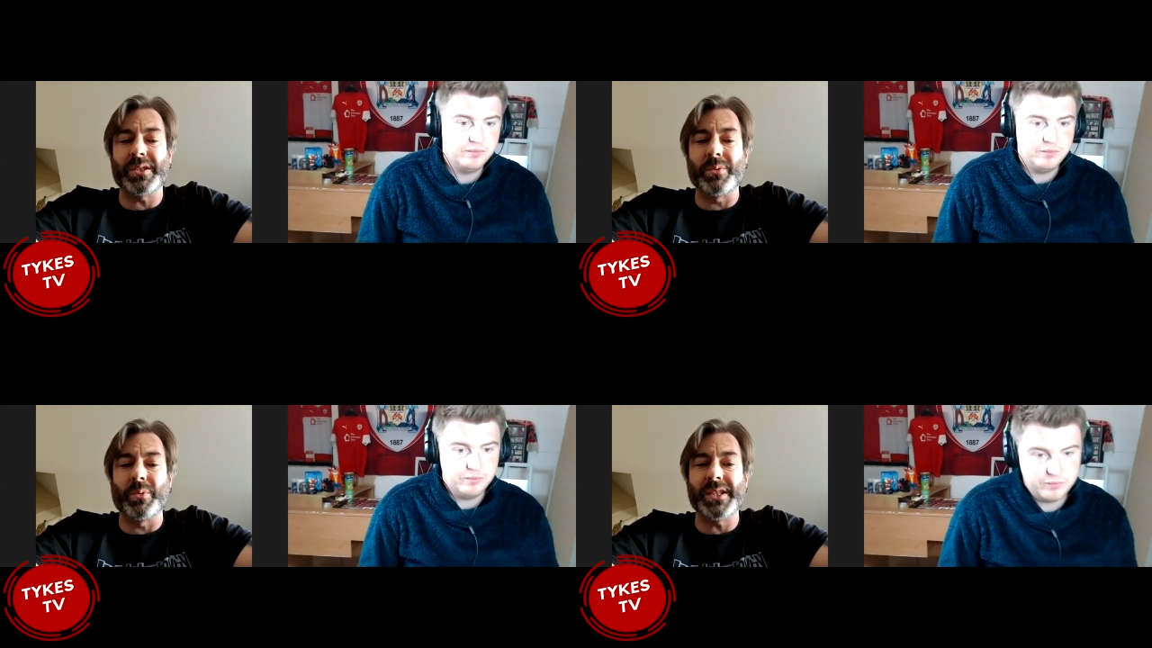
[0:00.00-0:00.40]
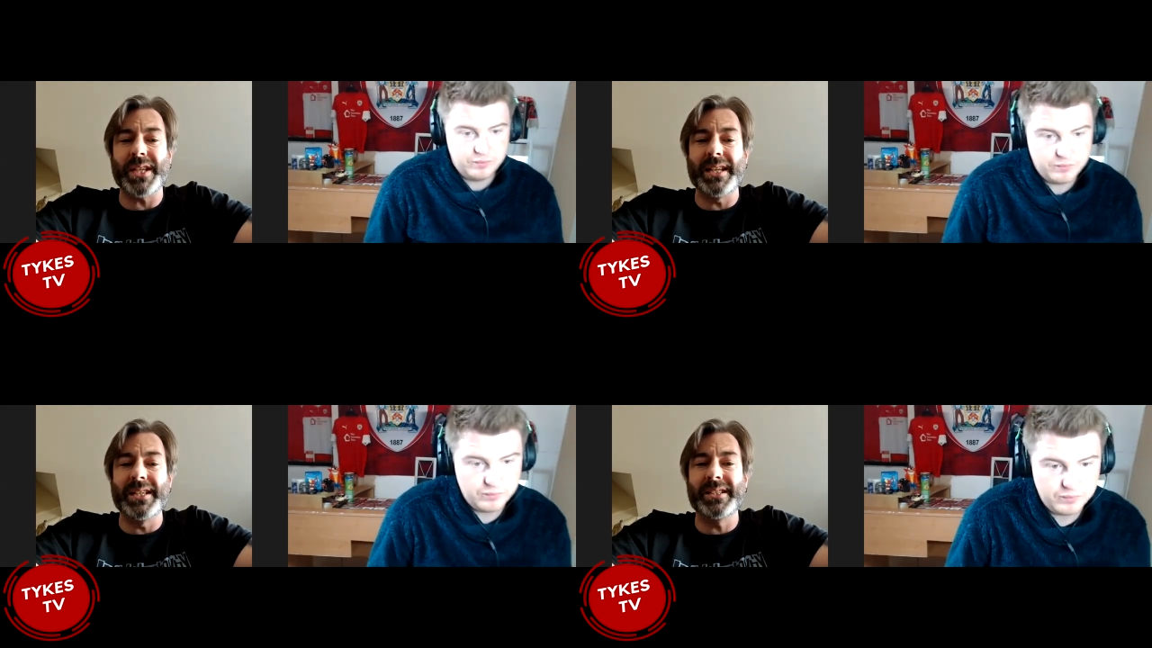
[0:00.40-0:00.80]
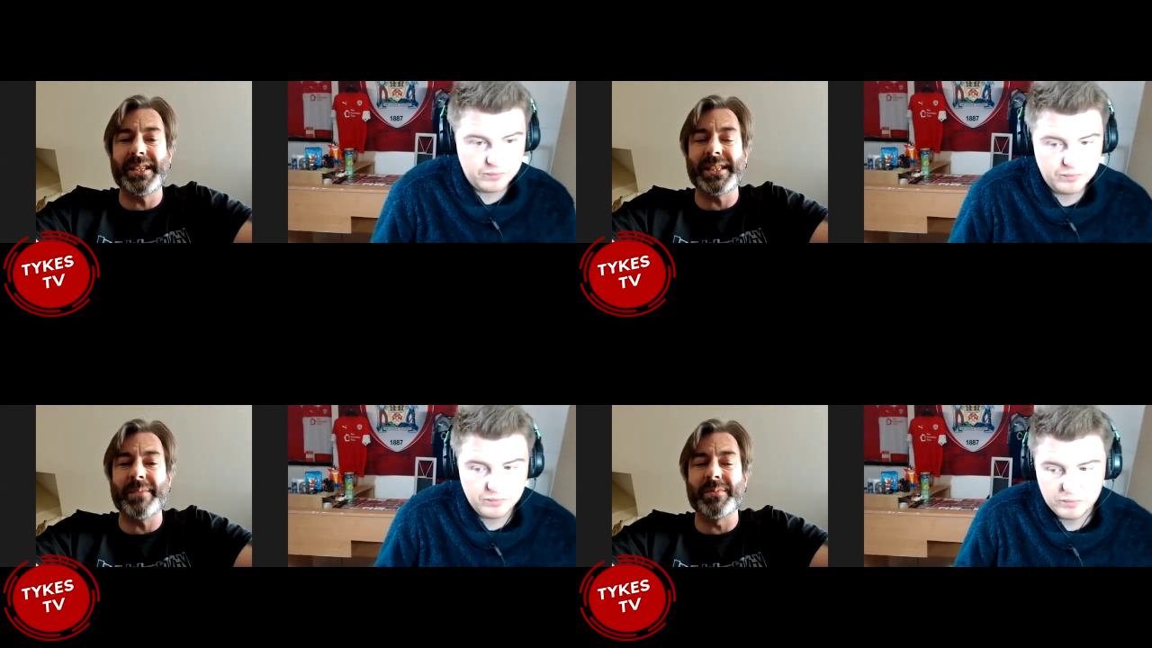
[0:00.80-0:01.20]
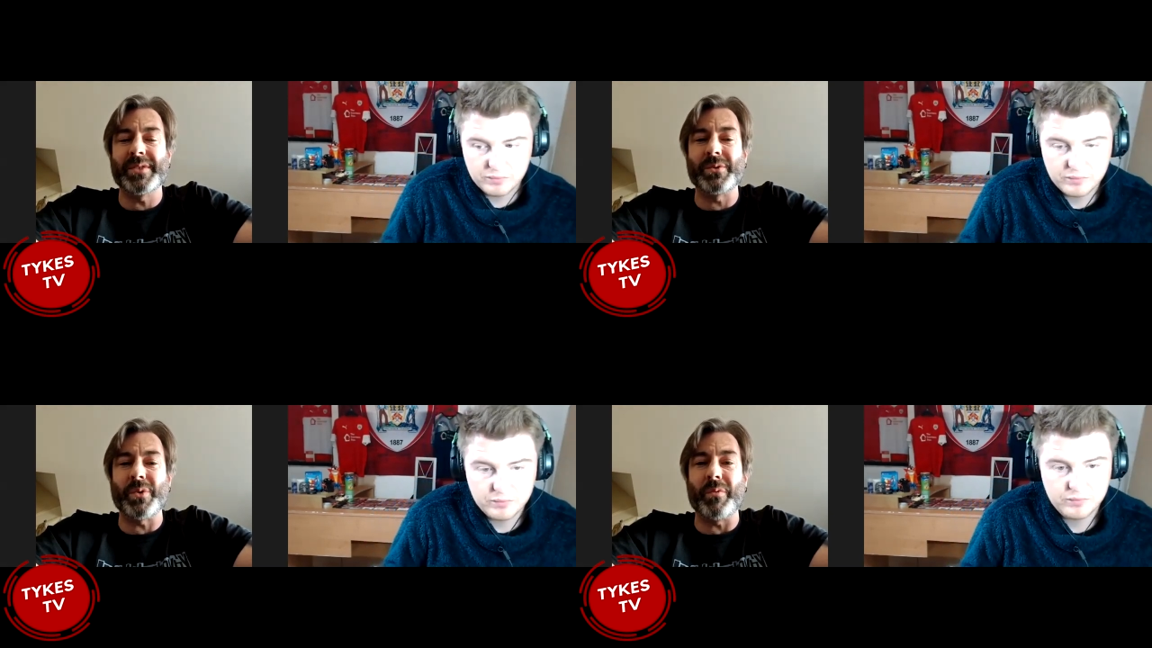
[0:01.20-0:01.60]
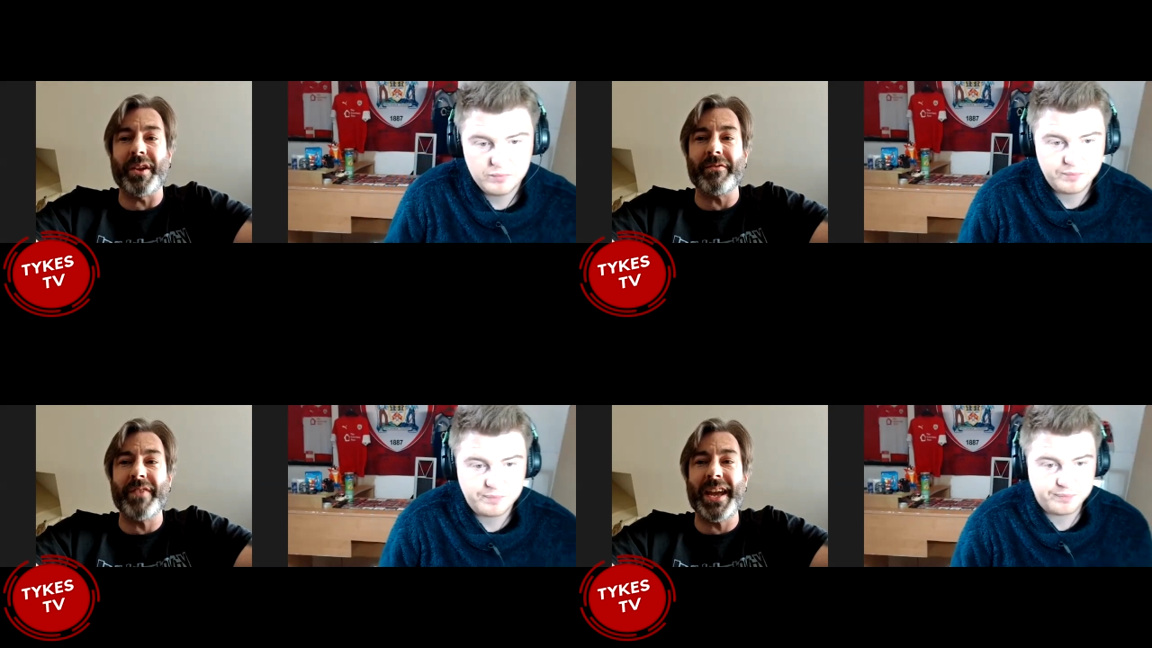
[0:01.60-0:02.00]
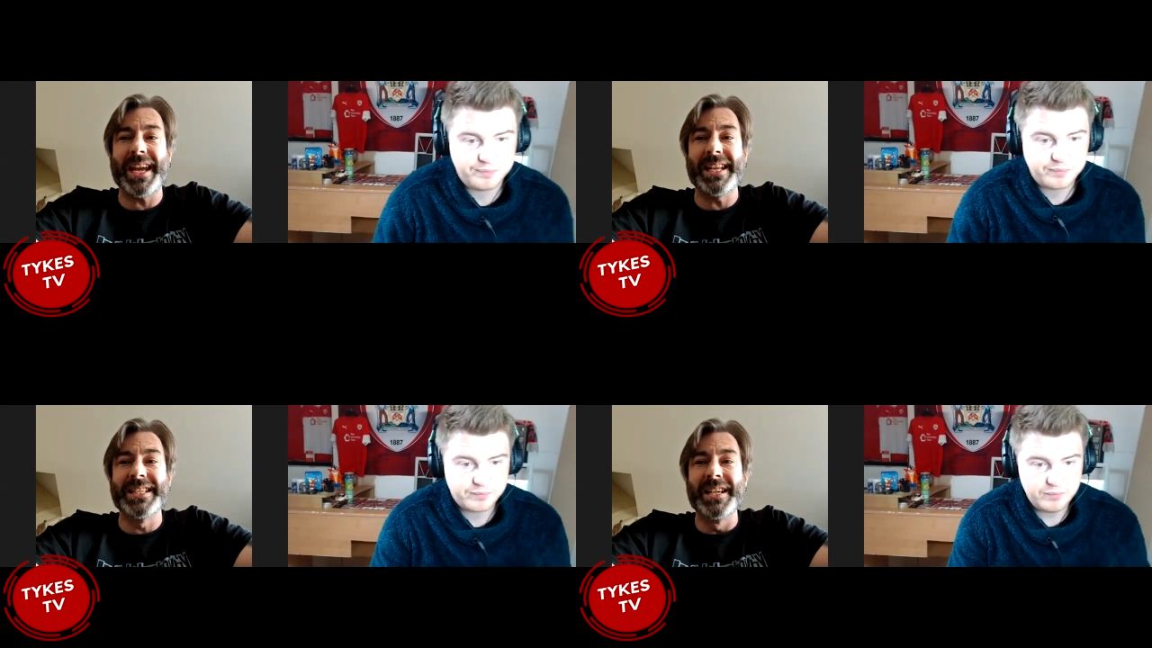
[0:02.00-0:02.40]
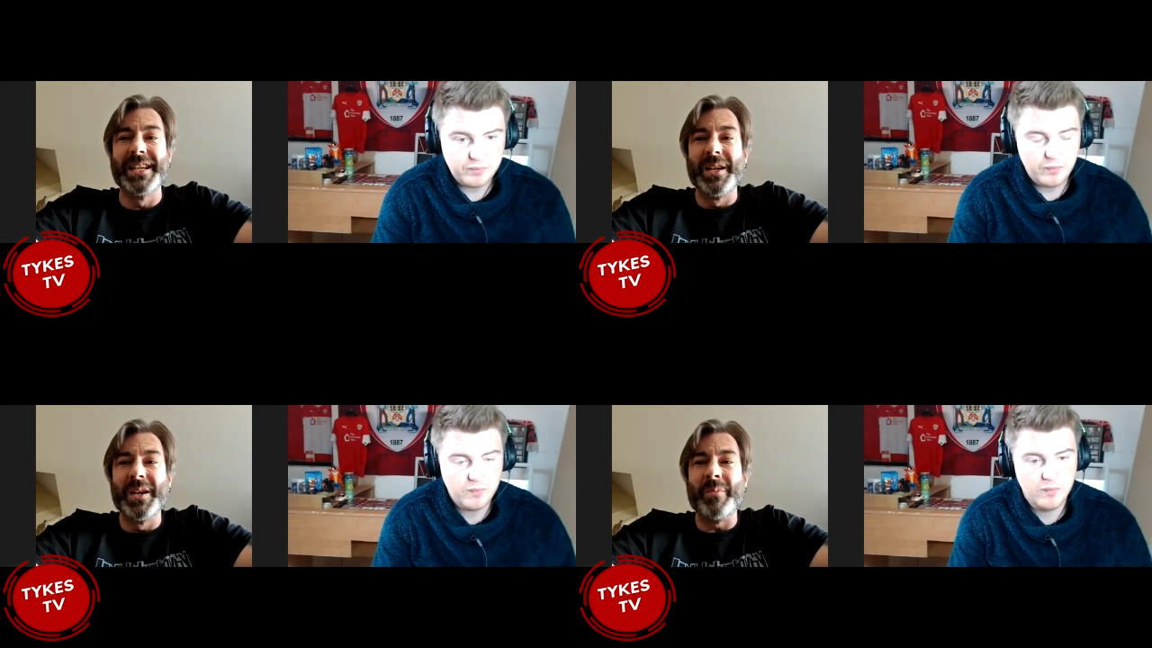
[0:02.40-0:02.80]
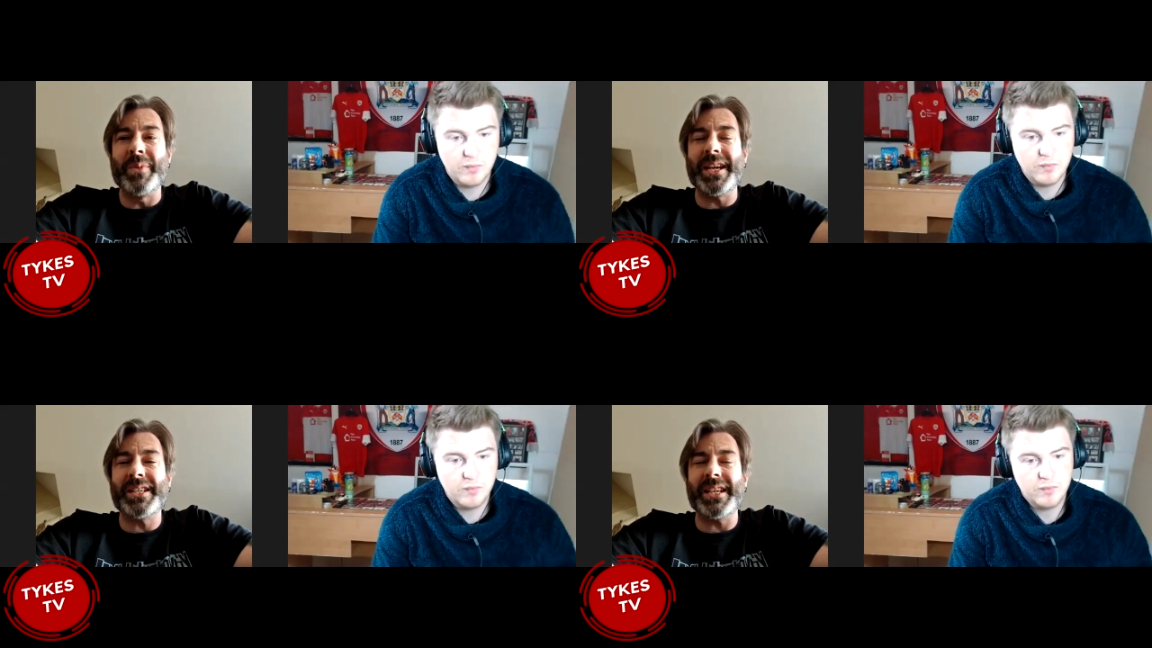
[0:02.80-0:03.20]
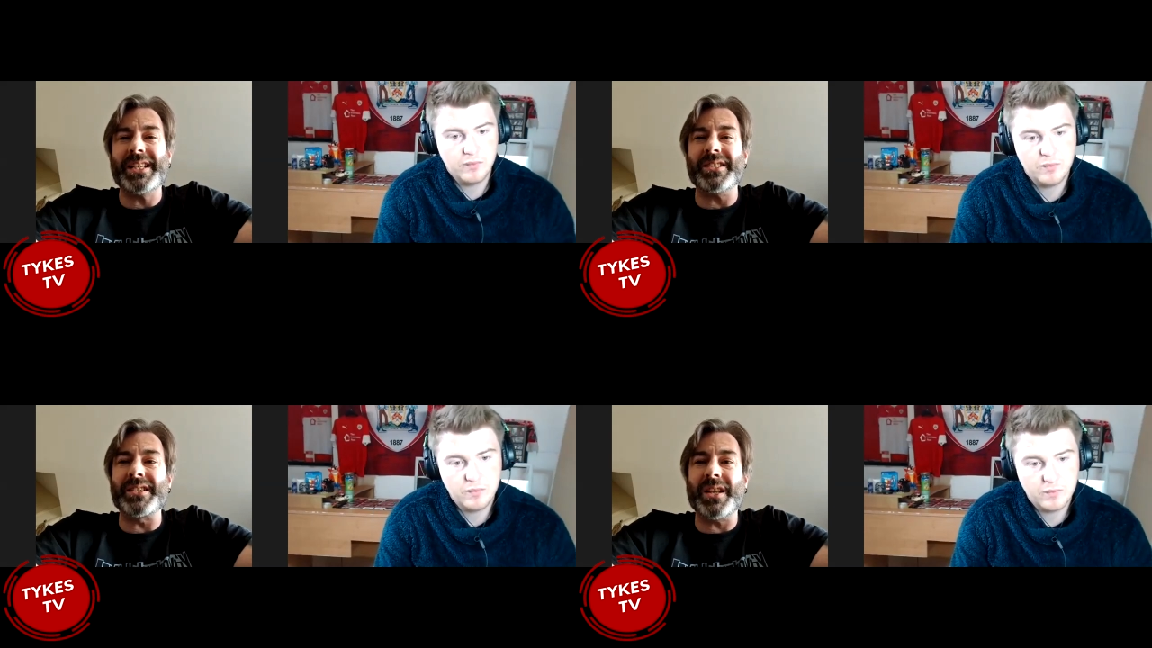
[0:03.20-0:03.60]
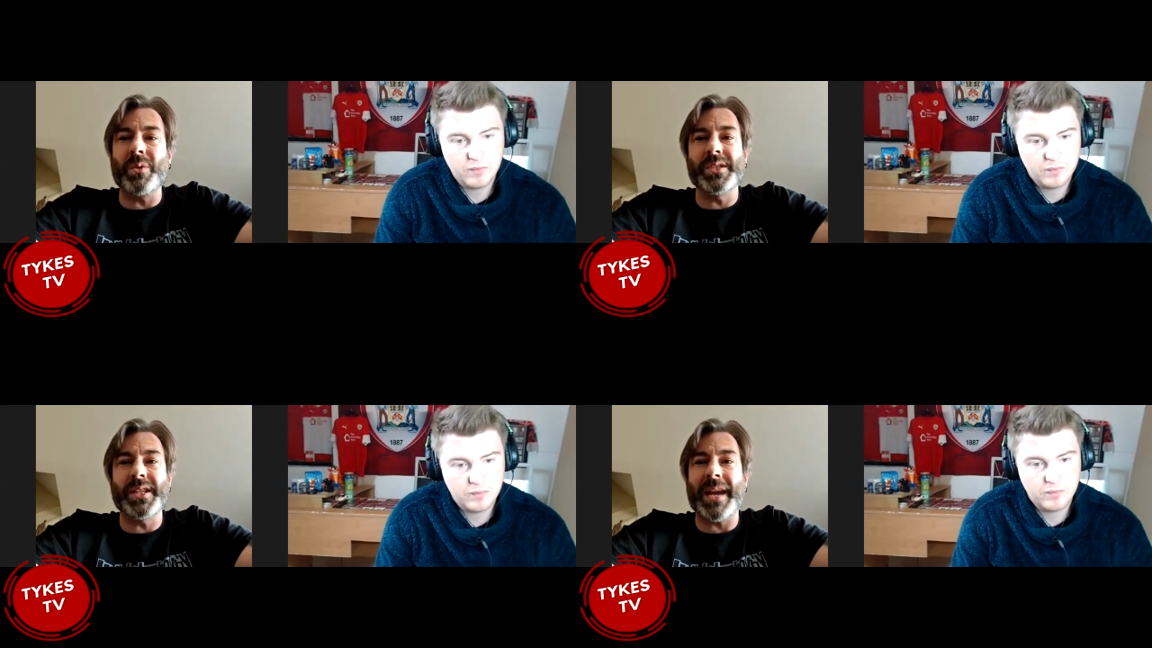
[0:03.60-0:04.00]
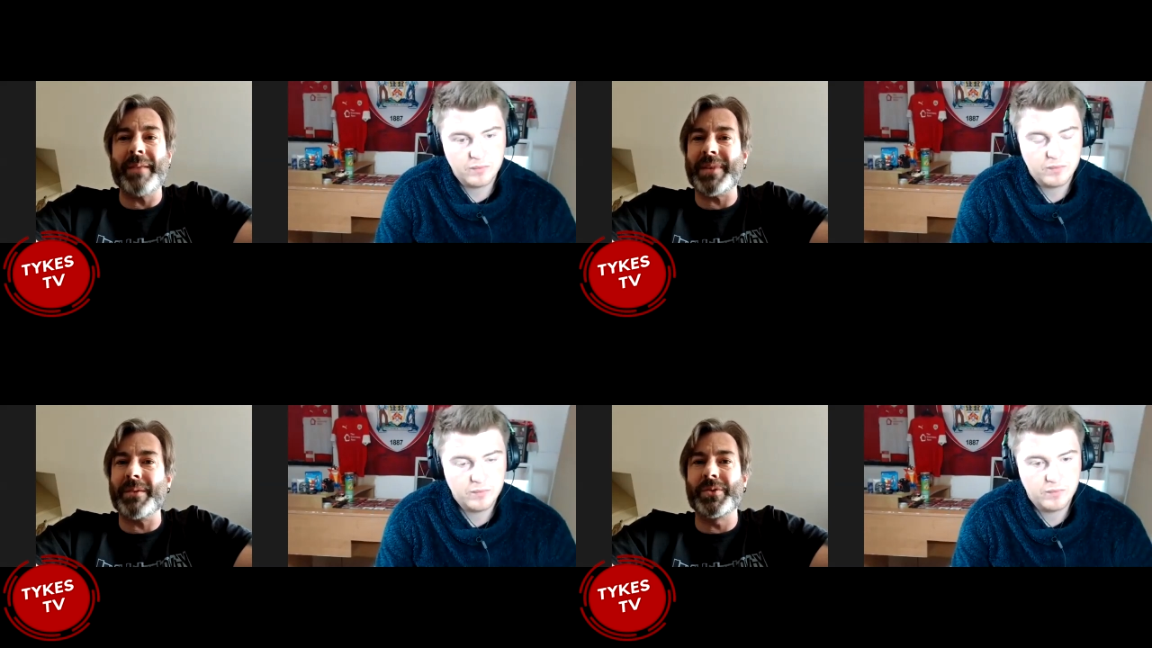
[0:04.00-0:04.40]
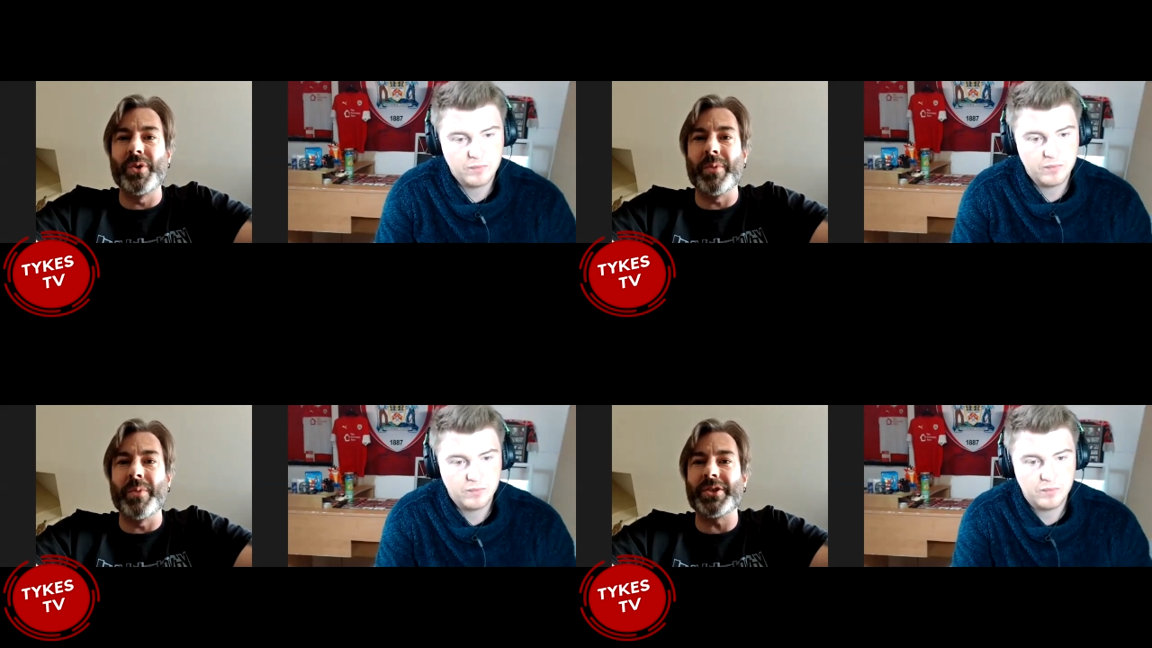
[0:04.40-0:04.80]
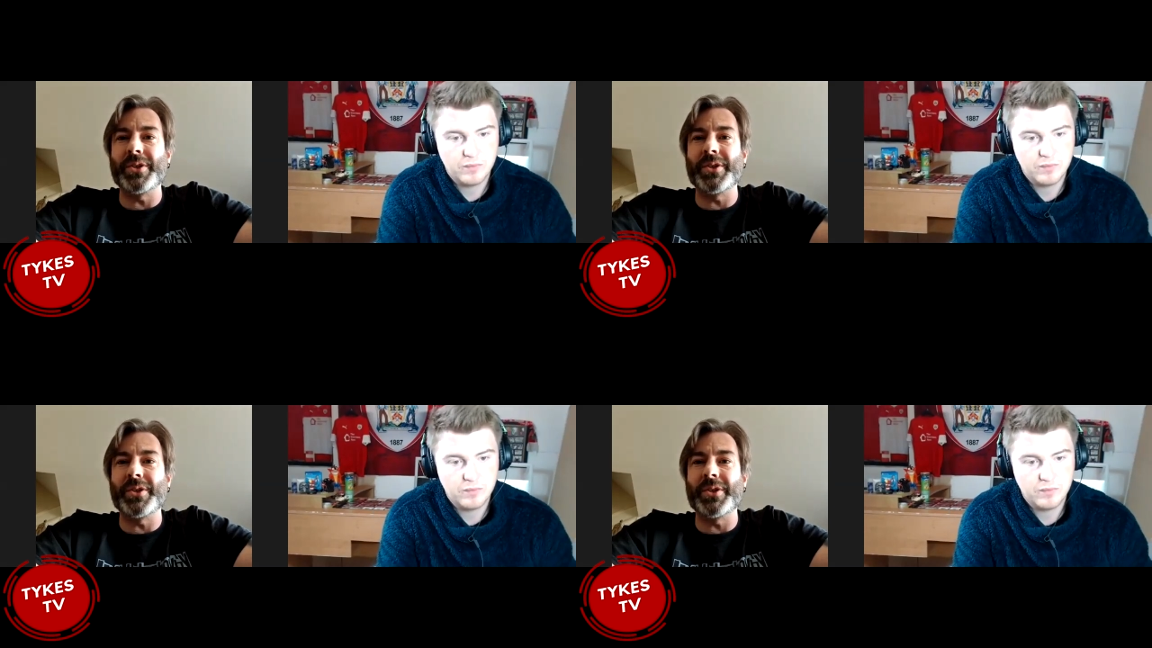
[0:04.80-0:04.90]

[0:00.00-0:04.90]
Speaker 1: towards the end he seemed to sort of like fade but he, he just slows the game down too much.